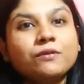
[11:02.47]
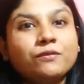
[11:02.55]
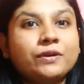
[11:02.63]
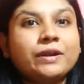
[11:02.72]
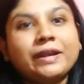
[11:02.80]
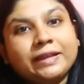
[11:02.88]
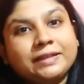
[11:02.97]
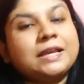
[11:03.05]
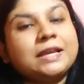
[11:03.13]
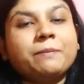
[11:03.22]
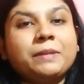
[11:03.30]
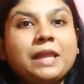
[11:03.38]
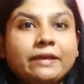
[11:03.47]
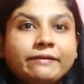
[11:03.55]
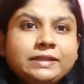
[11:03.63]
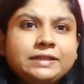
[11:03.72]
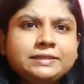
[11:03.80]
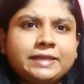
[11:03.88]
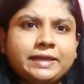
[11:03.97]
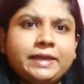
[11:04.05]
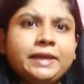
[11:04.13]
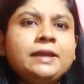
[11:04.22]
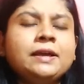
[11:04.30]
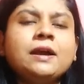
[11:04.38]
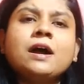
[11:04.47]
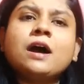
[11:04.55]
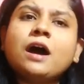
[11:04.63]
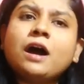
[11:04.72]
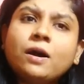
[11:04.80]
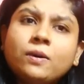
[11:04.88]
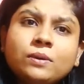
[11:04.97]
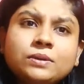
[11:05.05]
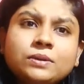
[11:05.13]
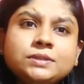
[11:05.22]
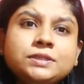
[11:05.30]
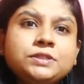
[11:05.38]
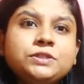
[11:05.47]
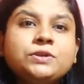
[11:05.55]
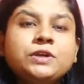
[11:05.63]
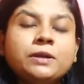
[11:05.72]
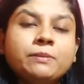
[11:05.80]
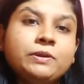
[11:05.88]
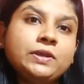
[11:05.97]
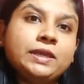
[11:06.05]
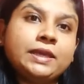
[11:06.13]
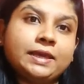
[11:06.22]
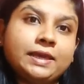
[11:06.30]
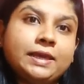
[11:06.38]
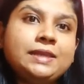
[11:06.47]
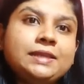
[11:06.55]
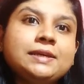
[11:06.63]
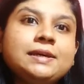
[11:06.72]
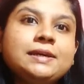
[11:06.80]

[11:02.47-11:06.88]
For an example, I will take how did you communicate